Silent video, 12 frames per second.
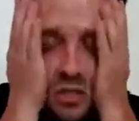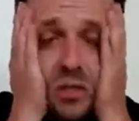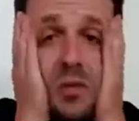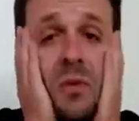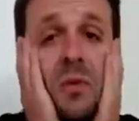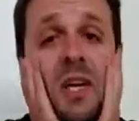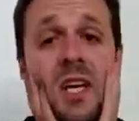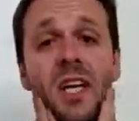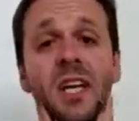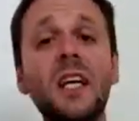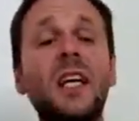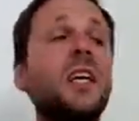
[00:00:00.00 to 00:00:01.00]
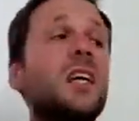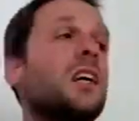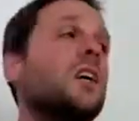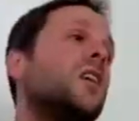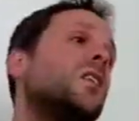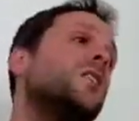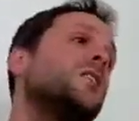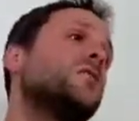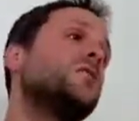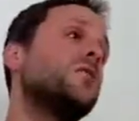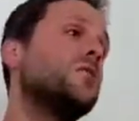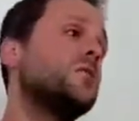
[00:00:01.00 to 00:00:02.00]
go away. Oh,
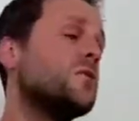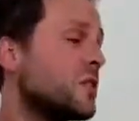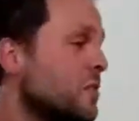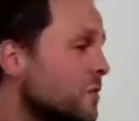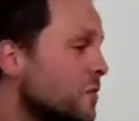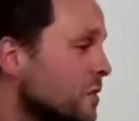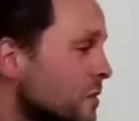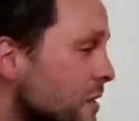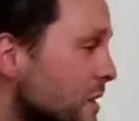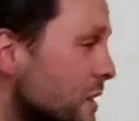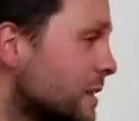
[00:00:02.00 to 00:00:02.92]
it's so stressful.